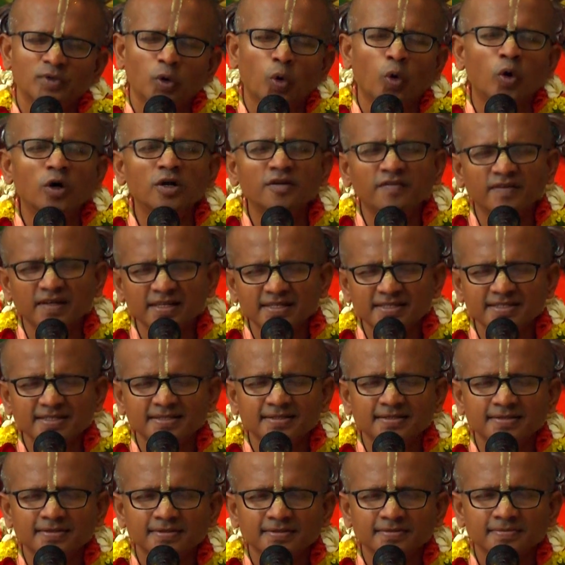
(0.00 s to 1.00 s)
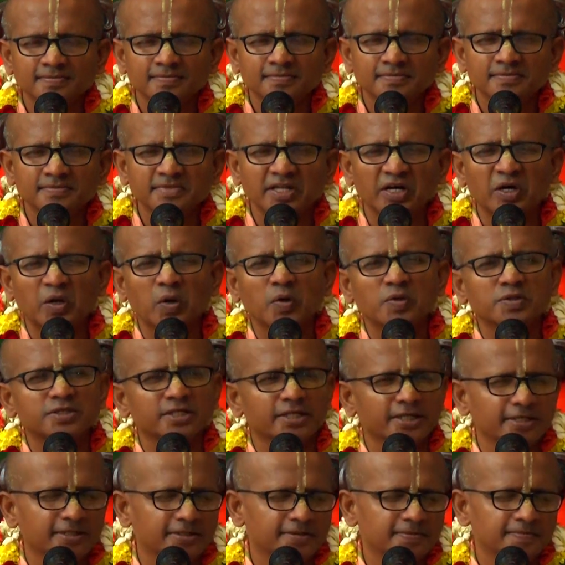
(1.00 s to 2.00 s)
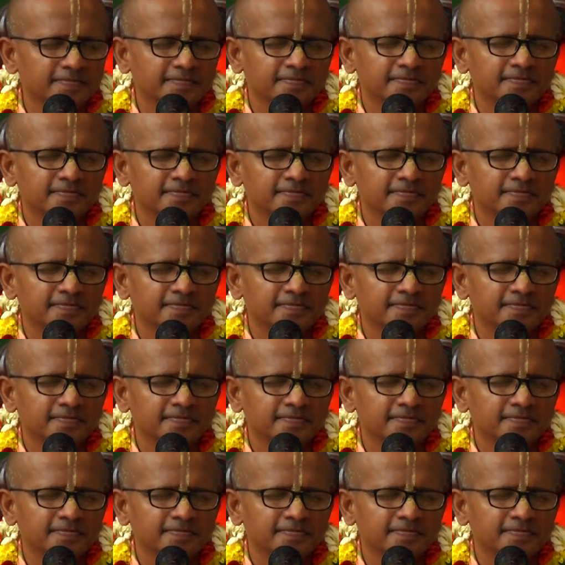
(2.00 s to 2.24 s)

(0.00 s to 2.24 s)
Old wells, they're closing it.